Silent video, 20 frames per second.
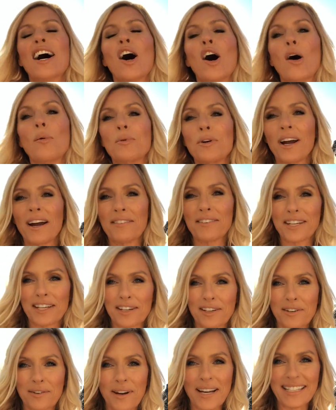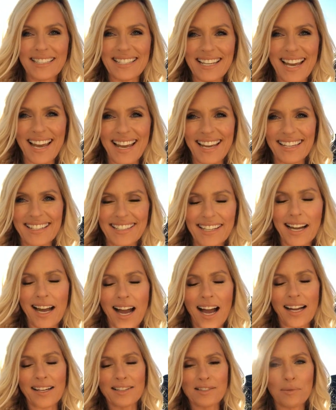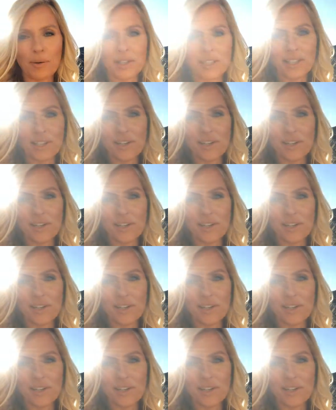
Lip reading: Hope you're having a great day. I just want to